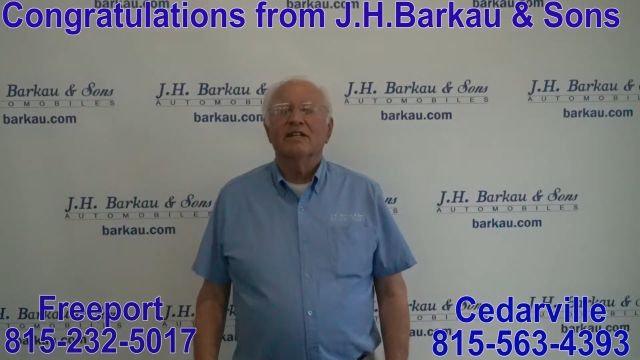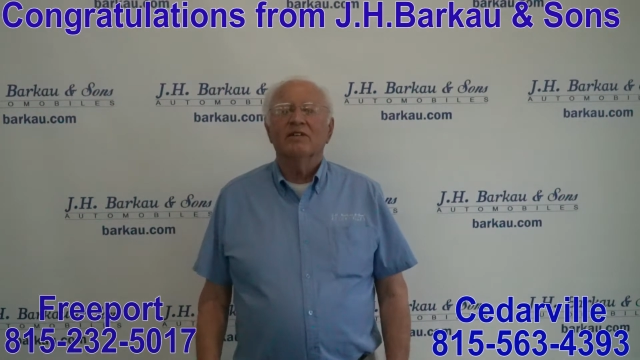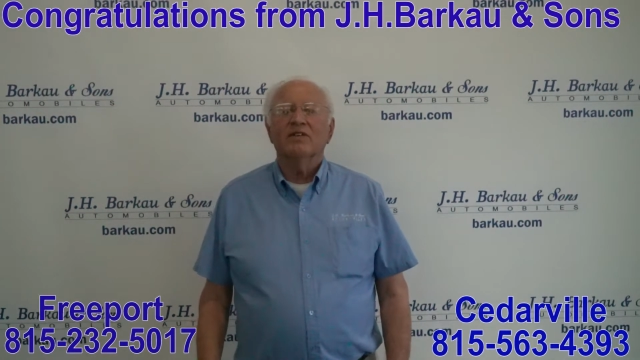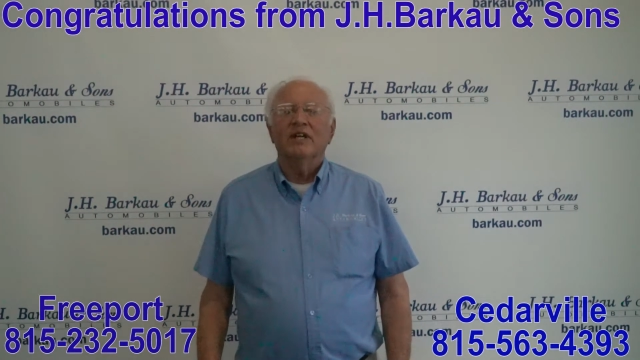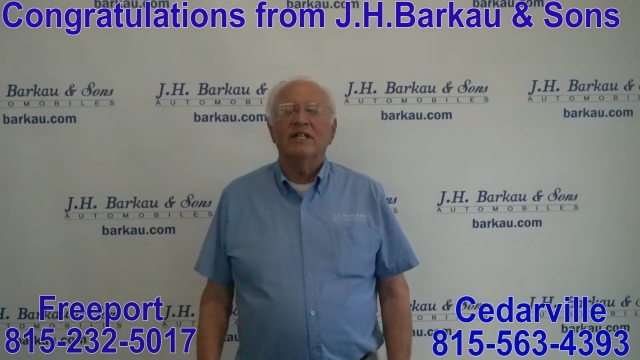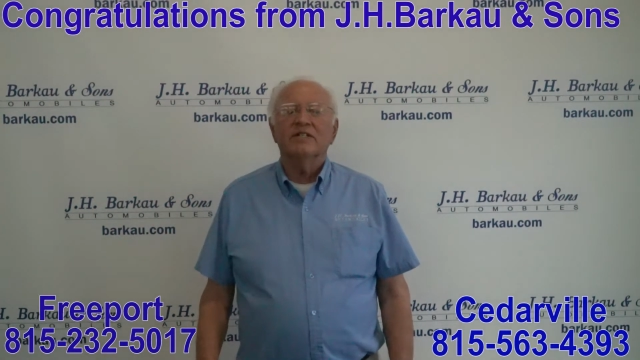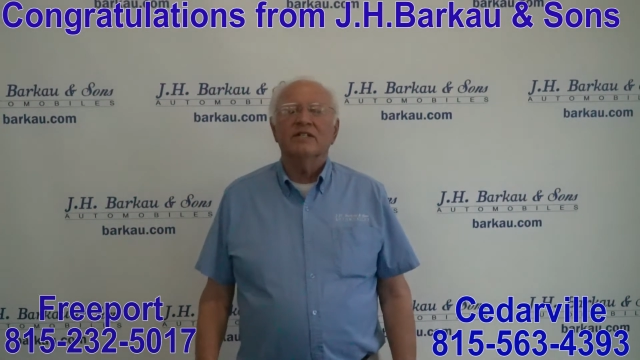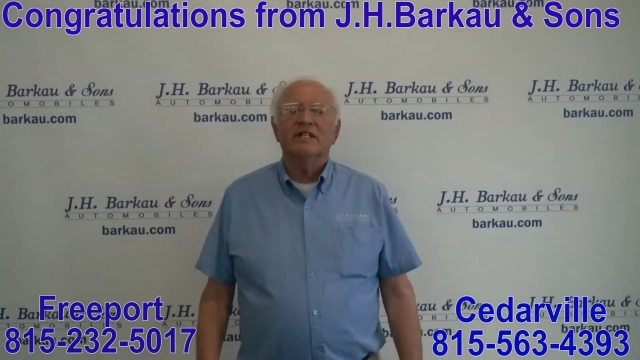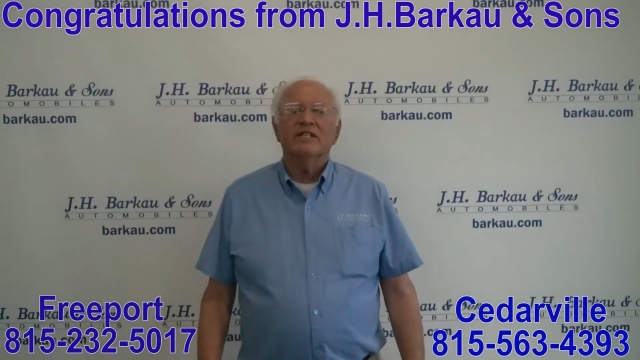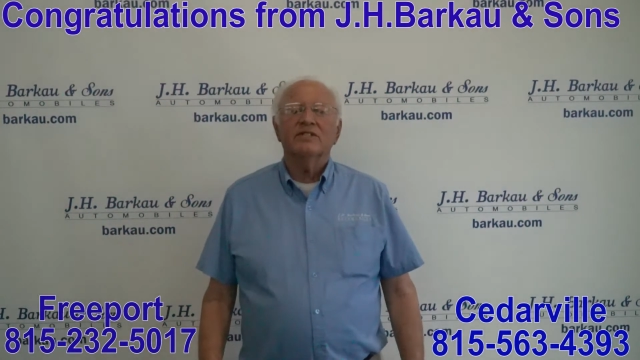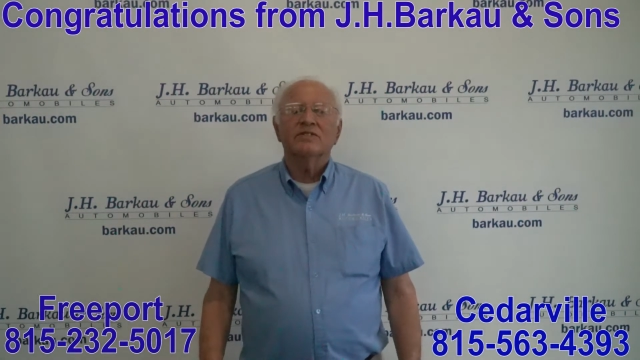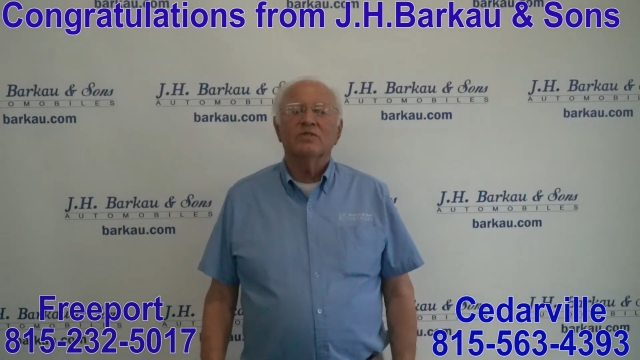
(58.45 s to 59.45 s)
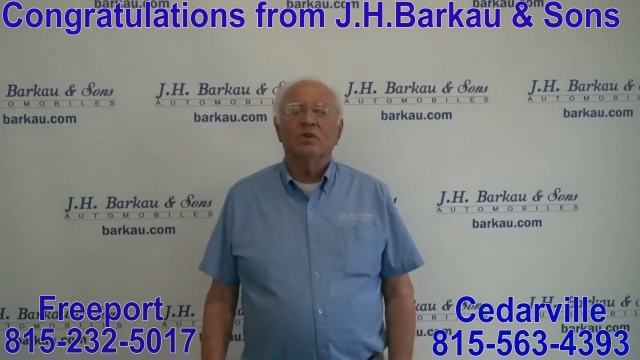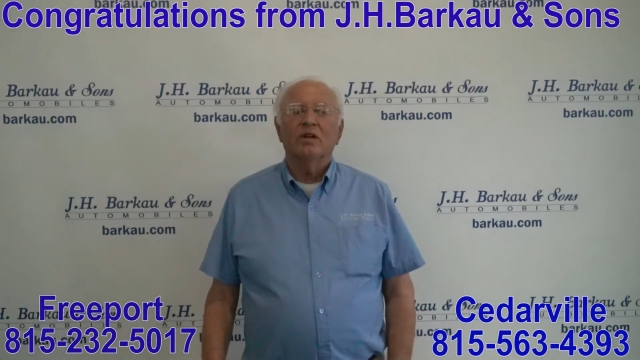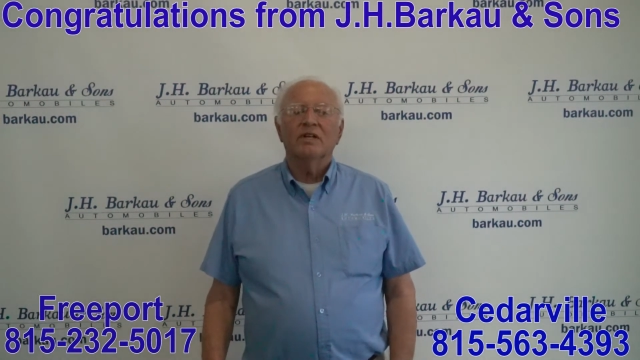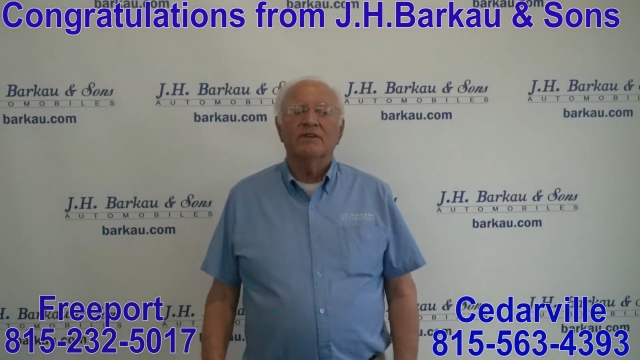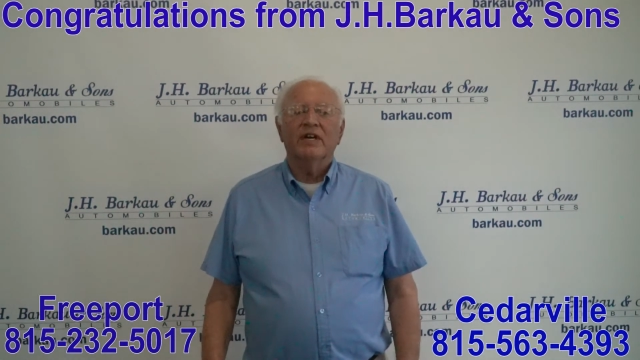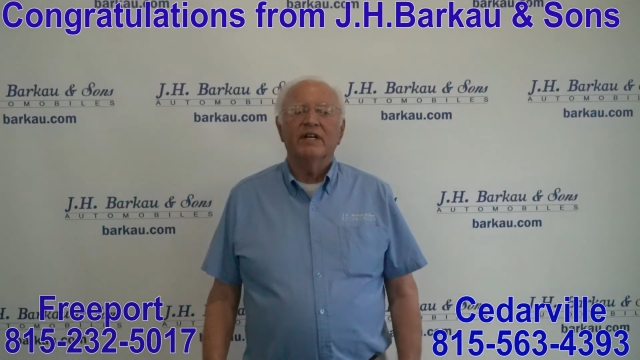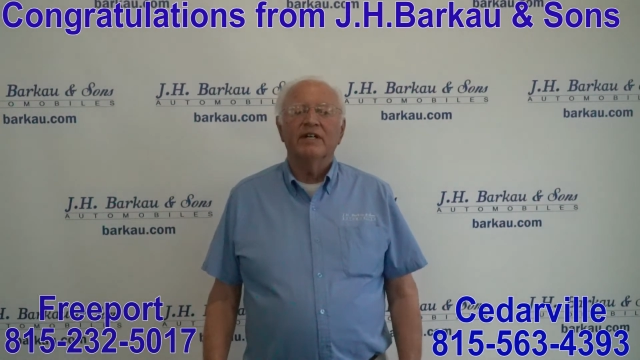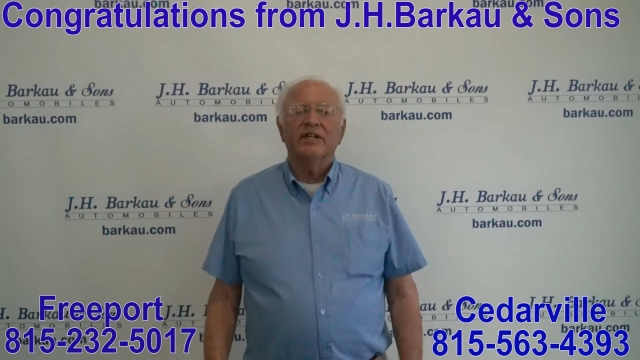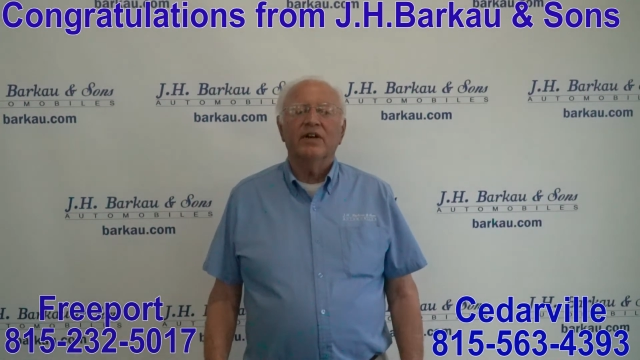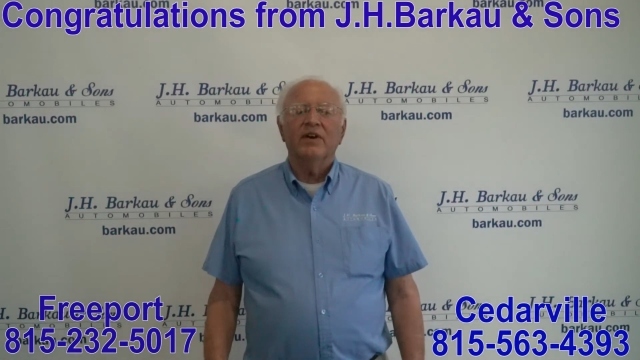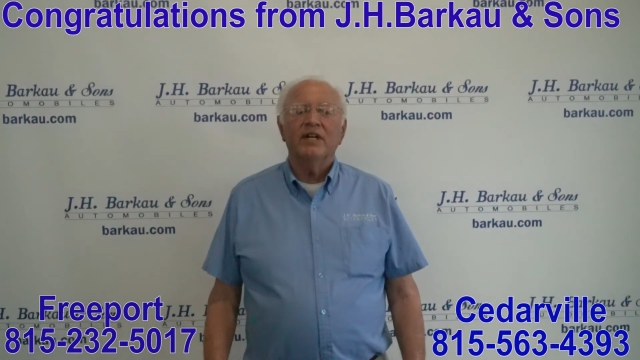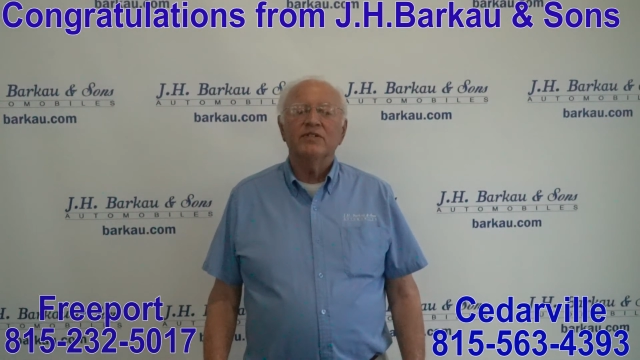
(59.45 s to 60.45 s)
congratulations to all of our
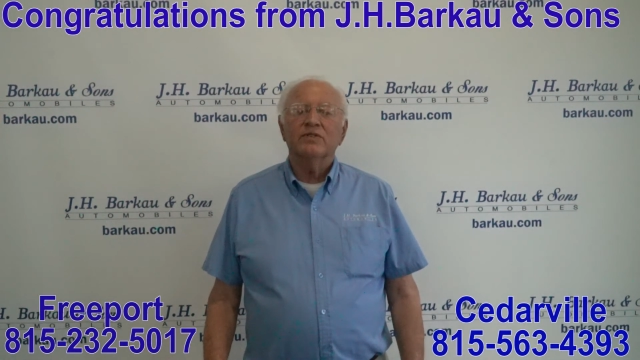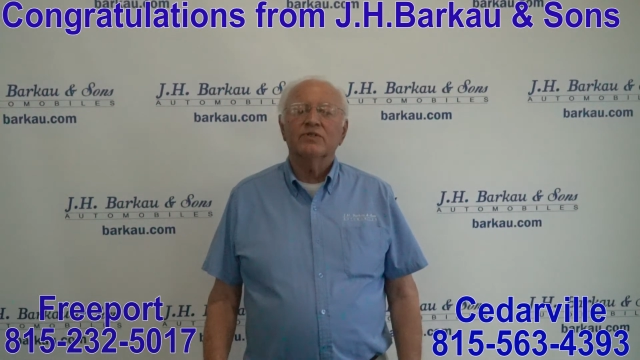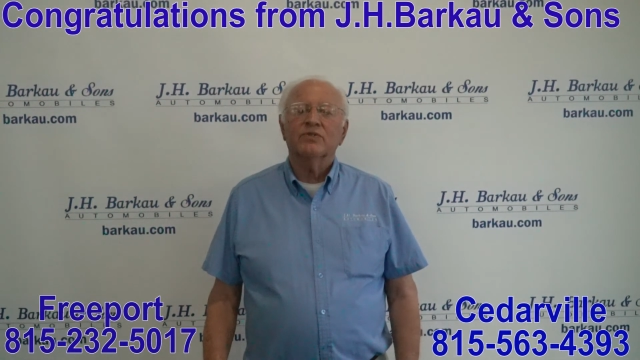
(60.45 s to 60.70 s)
area graduates.